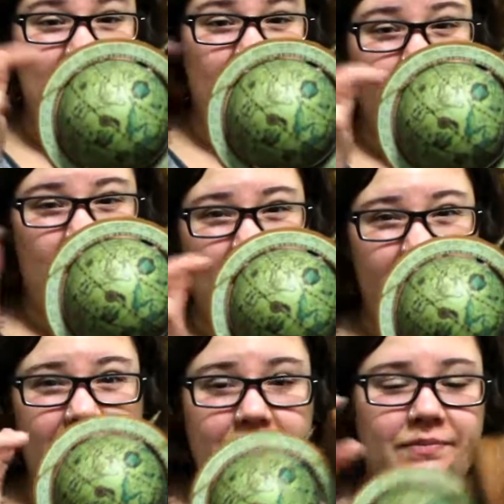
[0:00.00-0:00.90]
now I
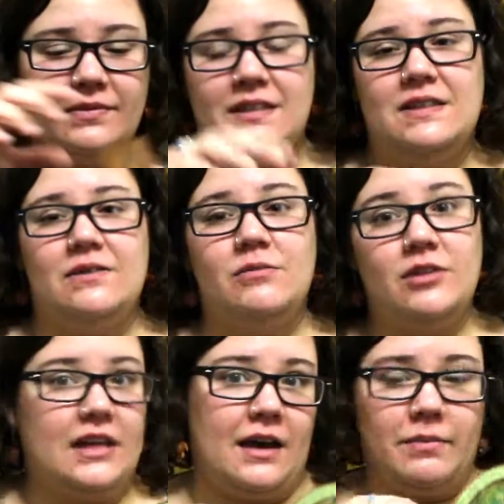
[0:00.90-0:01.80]
have them, so I'm
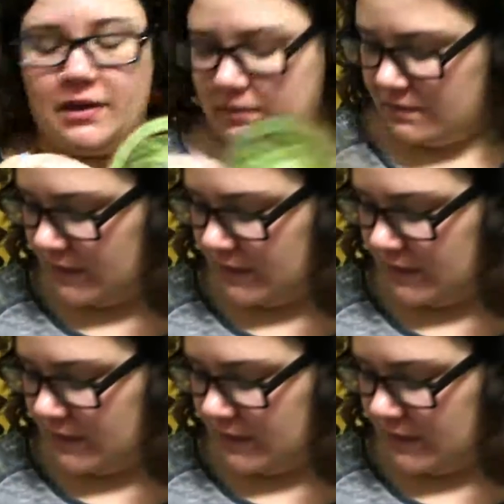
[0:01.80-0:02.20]
really happy.